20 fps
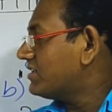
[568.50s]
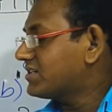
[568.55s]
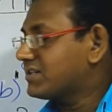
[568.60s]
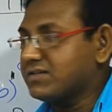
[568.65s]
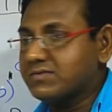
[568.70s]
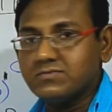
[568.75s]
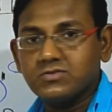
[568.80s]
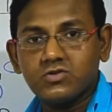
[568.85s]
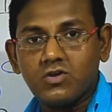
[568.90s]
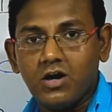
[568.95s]
the
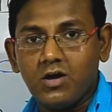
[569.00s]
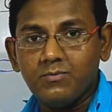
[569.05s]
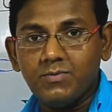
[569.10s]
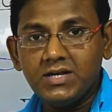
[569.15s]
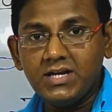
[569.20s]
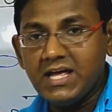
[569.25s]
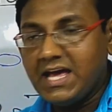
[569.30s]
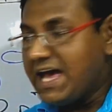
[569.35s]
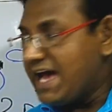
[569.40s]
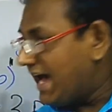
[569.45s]
terms
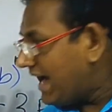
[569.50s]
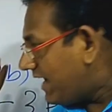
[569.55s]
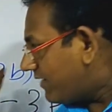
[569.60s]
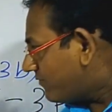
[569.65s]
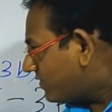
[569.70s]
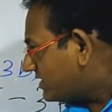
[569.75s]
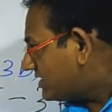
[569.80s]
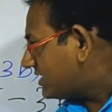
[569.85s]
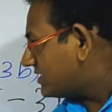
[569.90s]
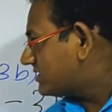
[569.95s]
common
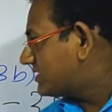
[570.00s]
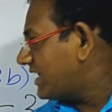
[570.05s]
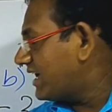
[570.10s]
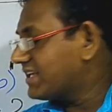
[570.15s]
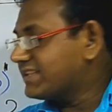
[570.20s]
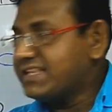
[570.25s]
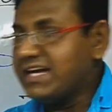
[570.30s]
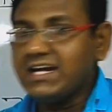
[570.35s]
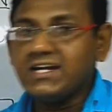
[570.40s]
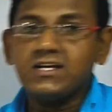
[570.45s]
and we just
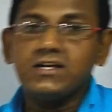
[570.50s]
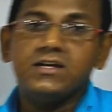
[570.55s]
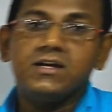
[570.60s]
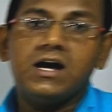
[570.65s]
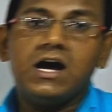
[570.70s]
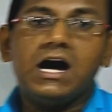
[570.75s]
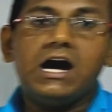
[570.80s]
take that